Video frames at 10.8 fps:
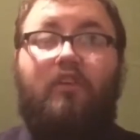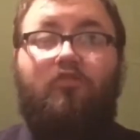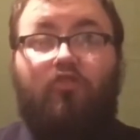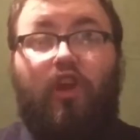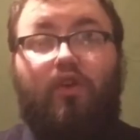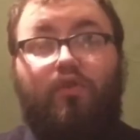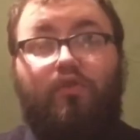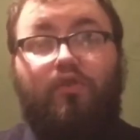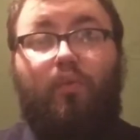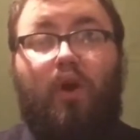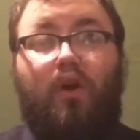Share who
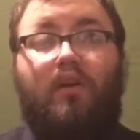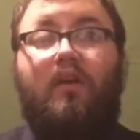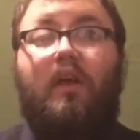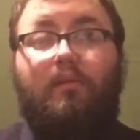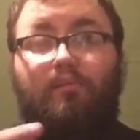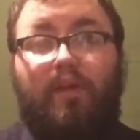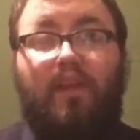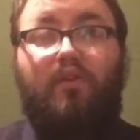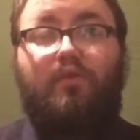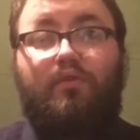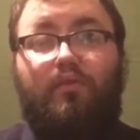you are. Be
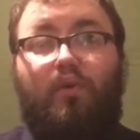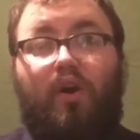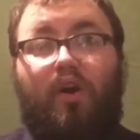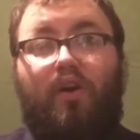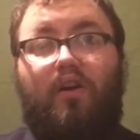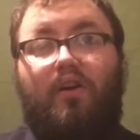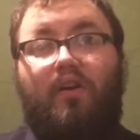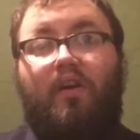who you are.